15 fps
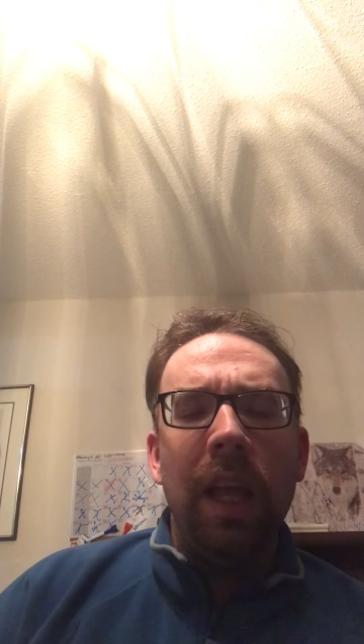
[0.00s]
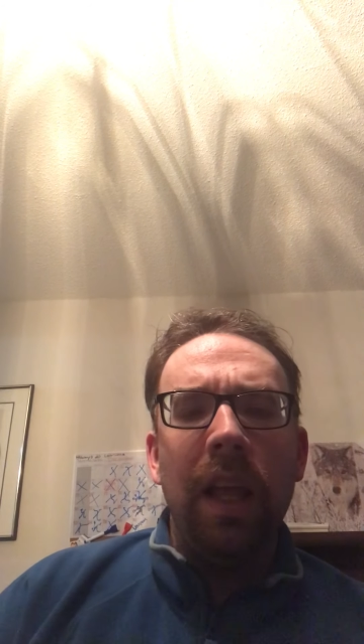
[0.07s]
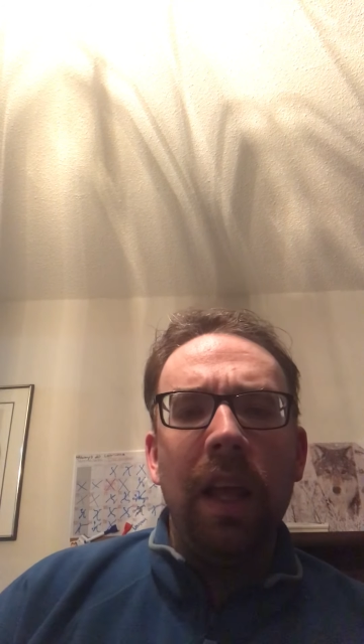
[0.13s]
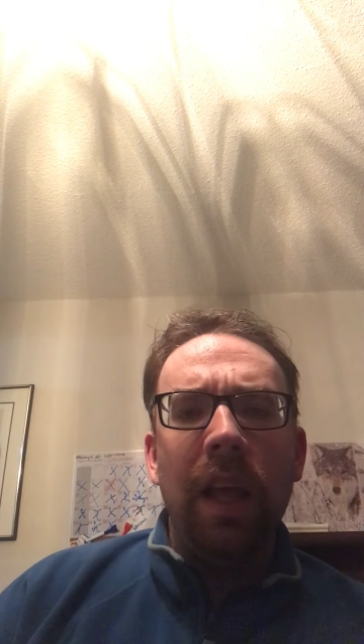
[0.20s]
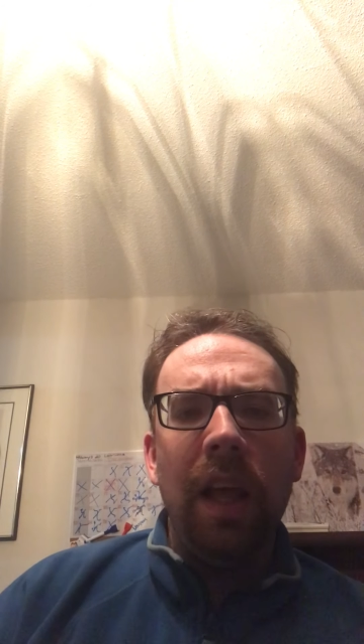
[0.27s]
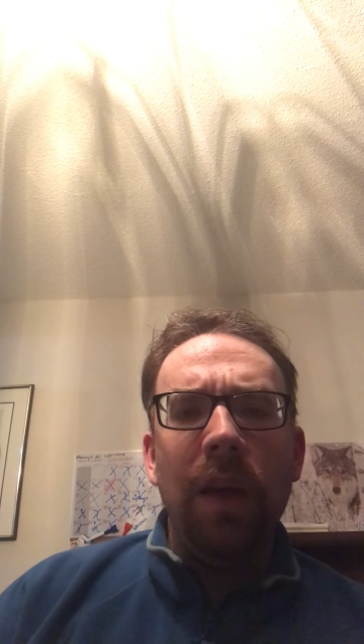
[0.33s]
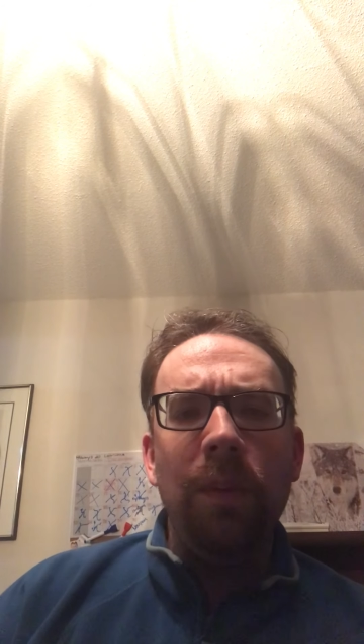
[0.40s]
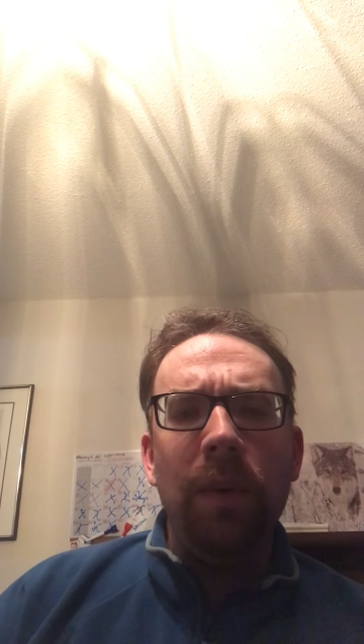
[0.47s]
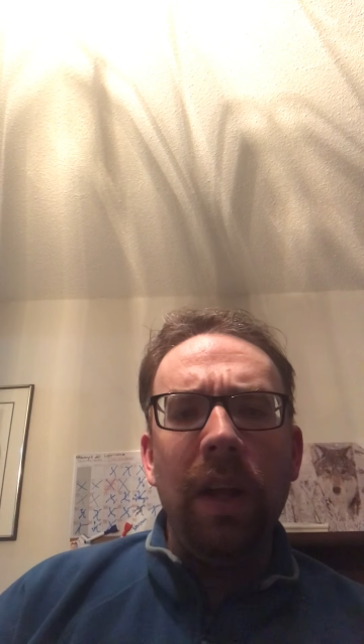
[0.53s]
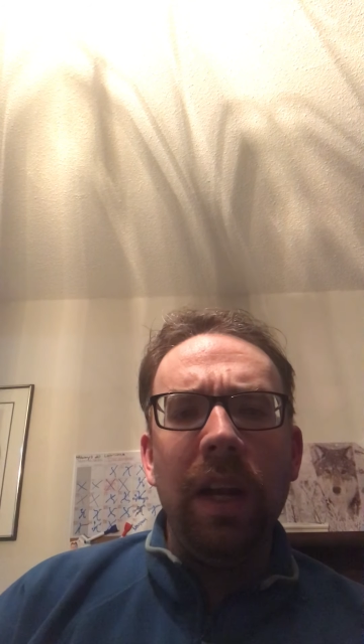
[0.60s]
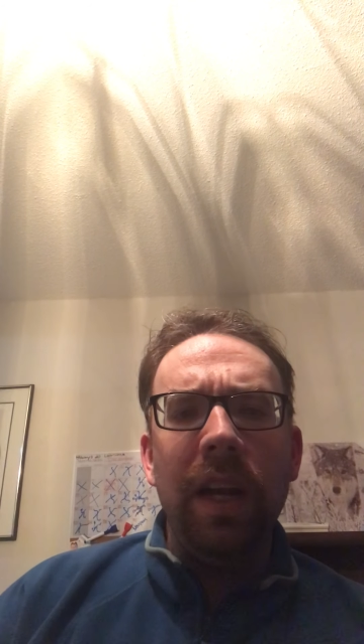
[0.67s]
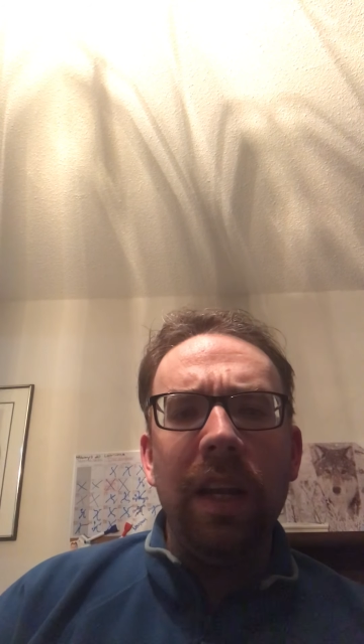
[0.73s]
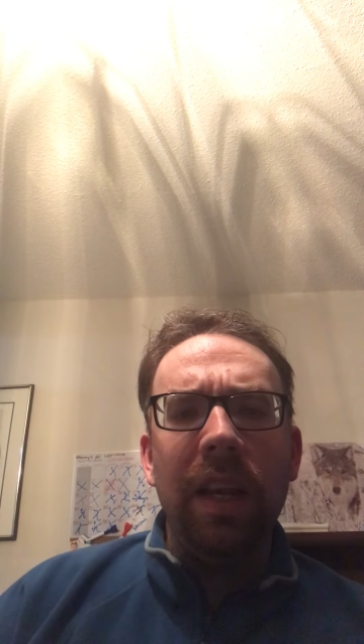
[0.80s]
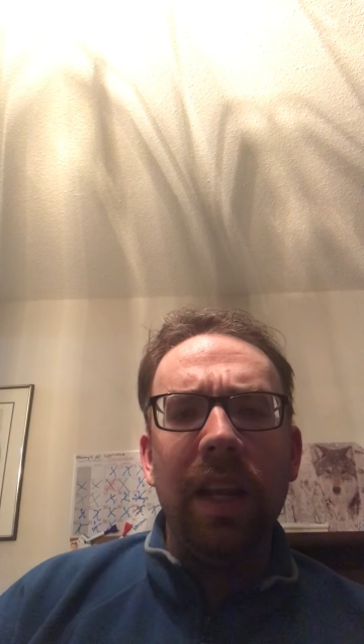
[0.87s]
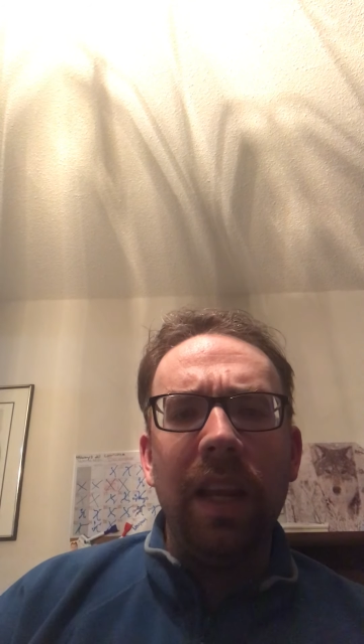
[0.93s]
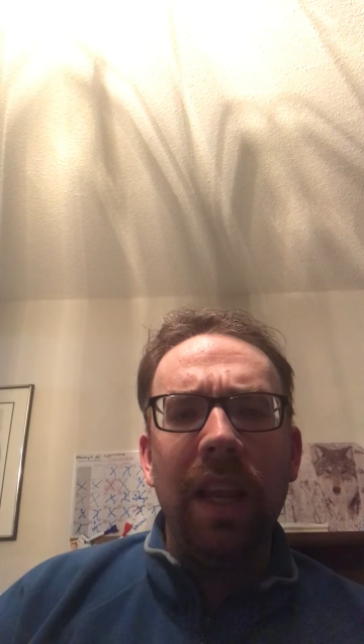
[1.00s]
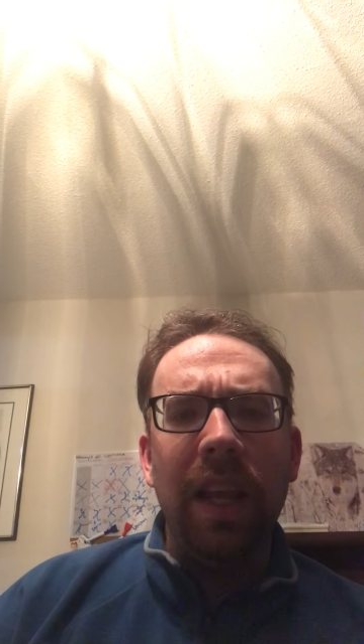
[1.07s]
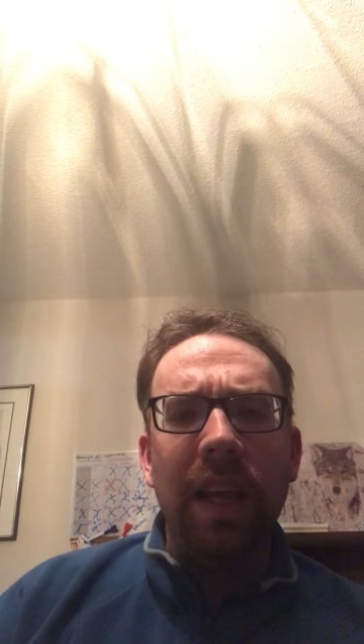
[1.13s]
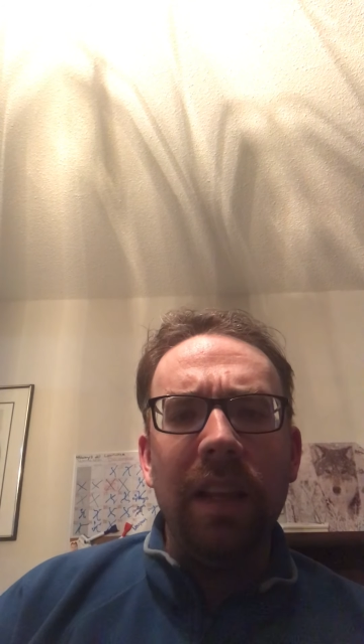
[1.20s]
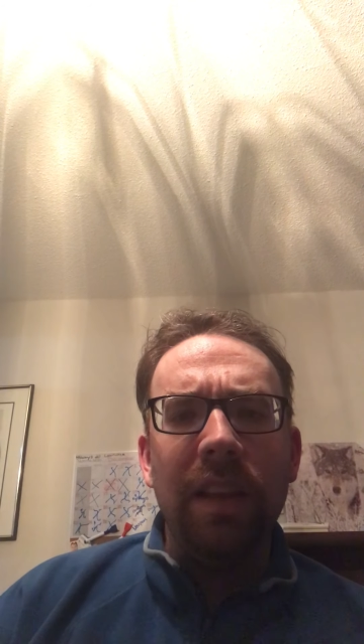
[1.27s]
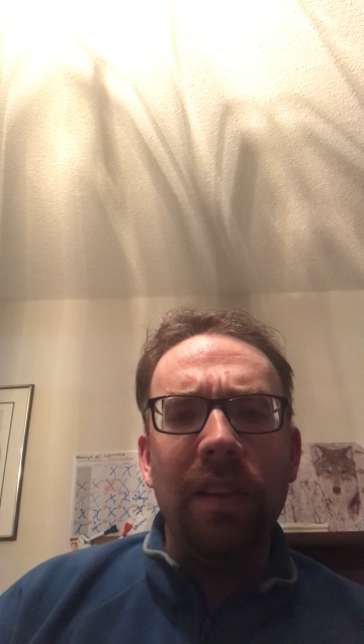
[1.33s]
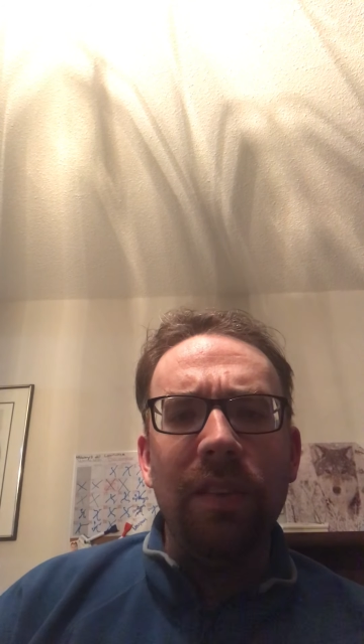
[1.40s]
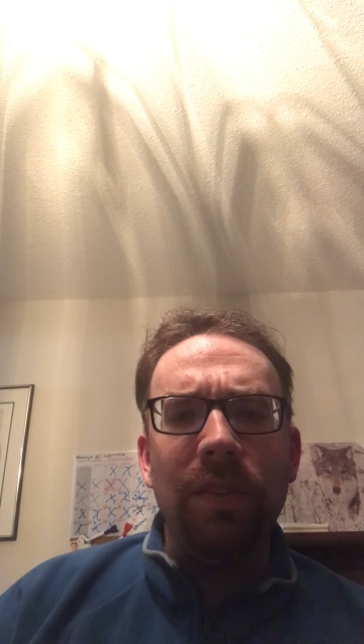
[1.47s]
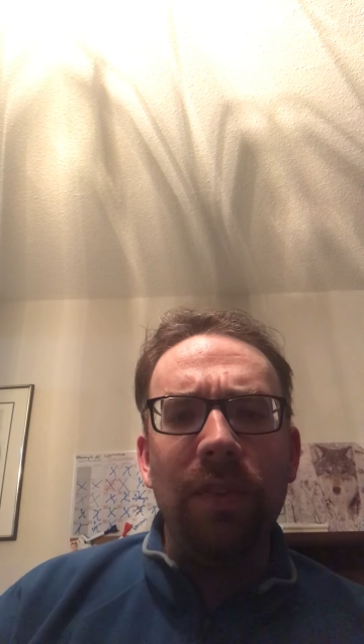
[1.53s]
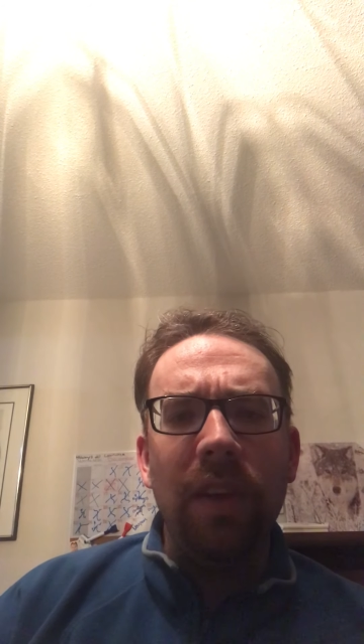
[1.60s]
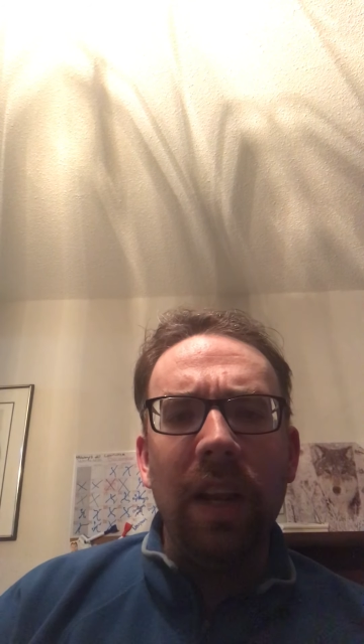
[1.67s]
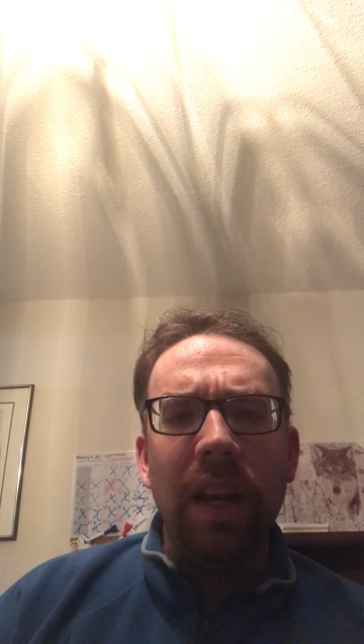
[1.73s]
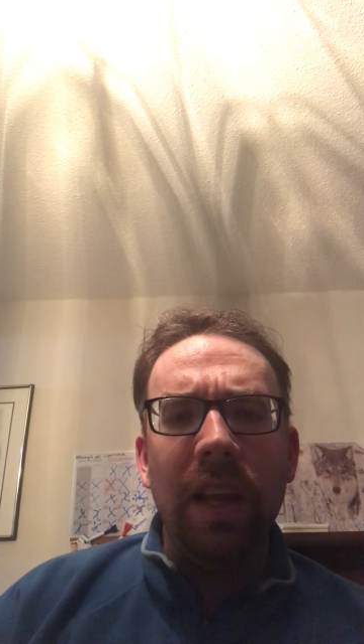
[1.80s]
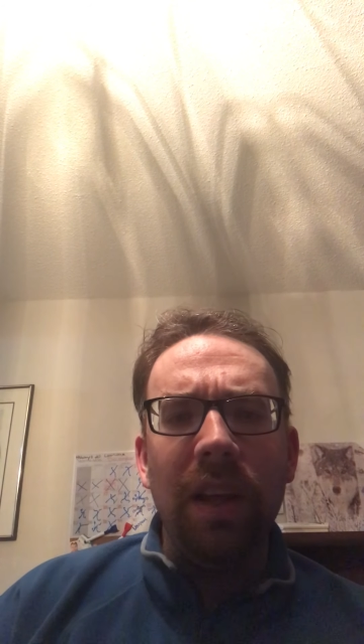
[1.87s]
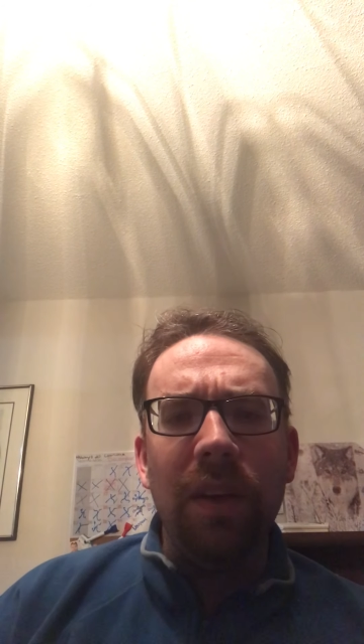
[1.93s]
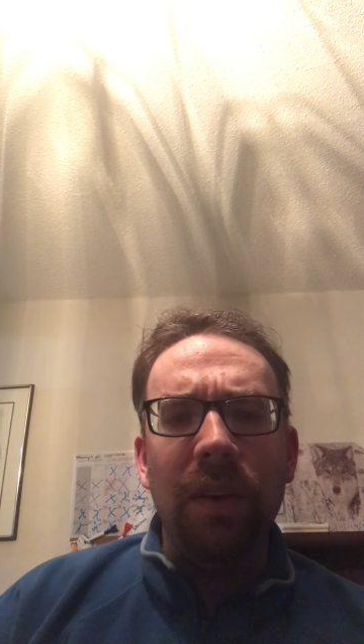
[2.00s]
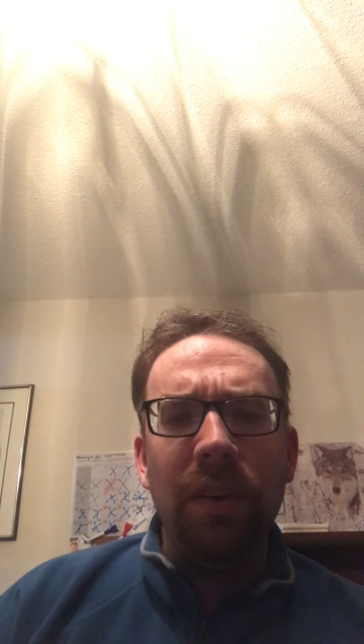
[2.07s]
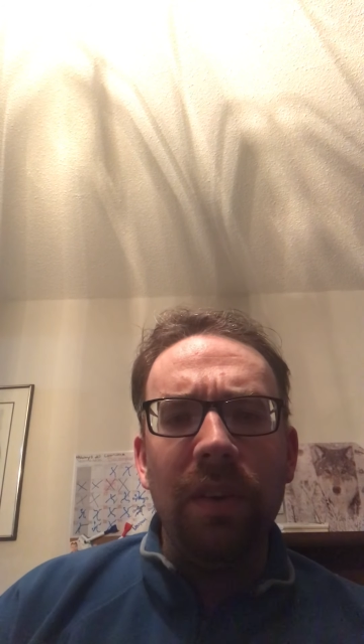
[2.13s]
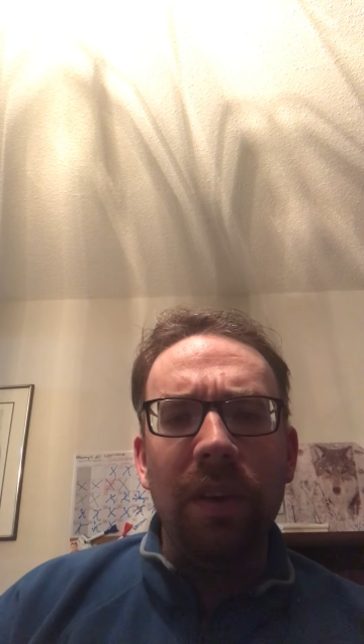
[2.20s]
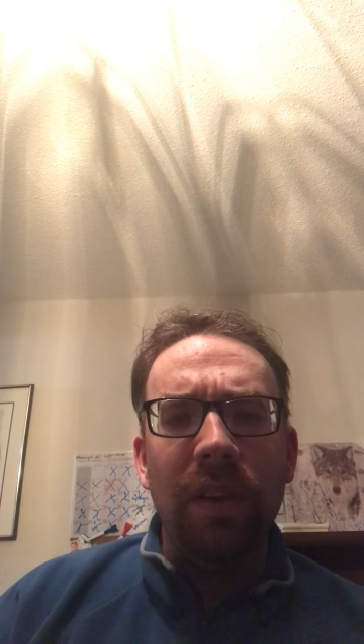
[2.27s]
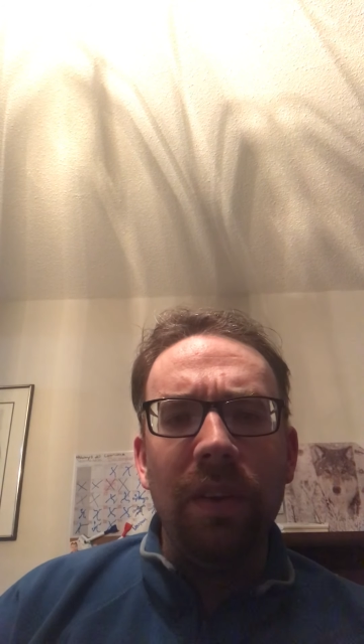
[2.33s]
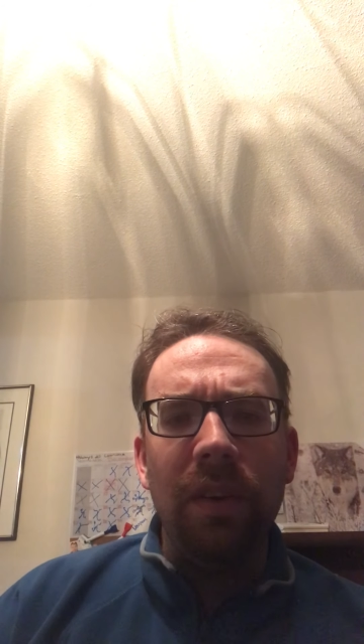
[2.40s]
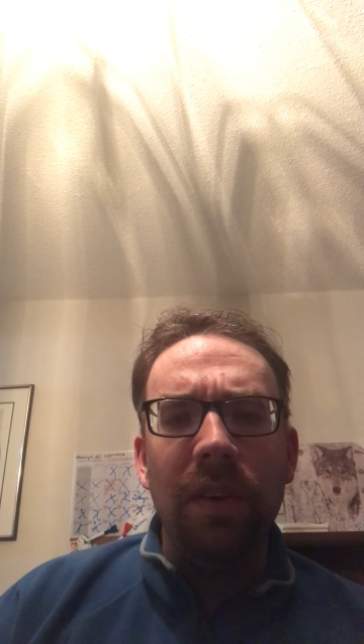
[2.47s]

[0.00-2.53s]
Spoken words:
I wanted to take this video to